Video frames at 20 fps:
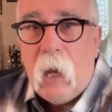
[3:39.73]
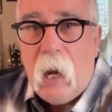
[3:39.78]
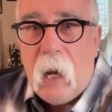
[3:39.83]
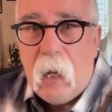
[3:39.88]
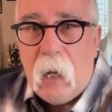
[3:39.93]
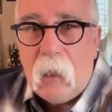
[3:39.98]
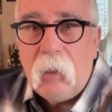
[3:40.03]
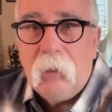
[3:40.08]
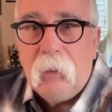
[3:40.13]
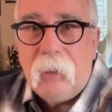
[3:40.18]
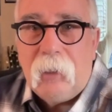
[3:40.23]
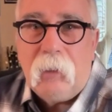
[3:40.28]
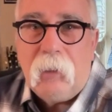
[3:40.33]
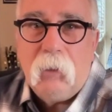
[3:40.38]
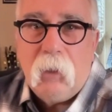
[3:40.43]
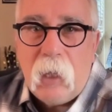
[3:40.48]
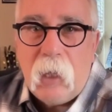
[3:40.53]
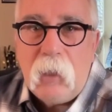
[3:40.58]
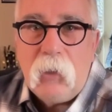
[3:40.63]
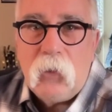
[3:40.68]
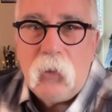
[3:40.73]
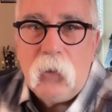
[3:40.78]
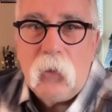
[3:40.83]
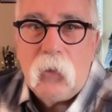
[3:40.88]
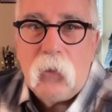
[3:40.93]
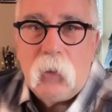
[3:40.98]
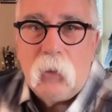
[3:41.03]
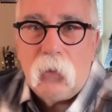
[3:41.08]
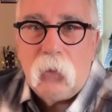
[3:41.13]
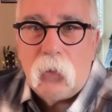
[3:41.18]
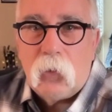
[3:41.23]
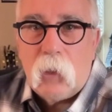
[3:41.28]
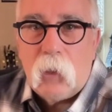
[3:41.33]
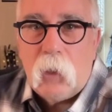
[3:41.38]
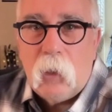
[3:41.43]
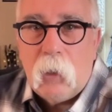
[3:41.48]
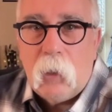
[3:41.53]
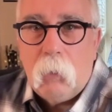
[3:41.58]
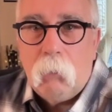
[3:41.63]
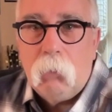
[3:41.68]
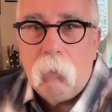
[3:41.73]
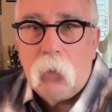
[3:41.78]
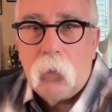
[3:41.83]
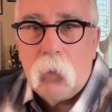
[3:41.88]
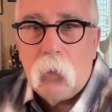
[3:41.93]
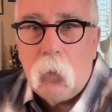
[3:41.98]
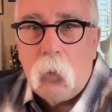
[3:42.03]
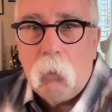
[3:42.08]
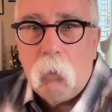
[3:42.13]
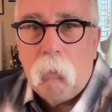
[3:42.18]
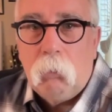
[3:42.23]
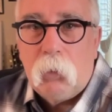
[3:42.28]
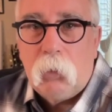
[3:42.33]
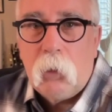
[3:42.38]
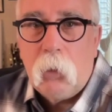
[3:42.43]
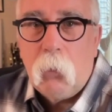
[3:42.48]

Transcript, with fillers: angling licenses um, sold yeah.